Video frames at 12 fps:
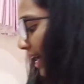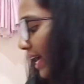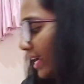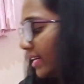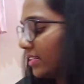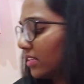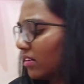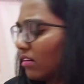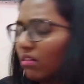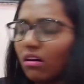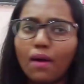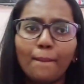and uh,
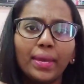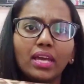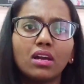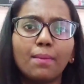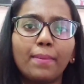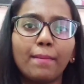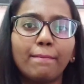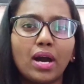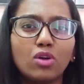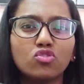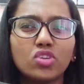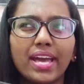a makeup
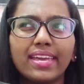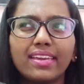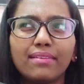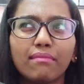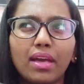pouch i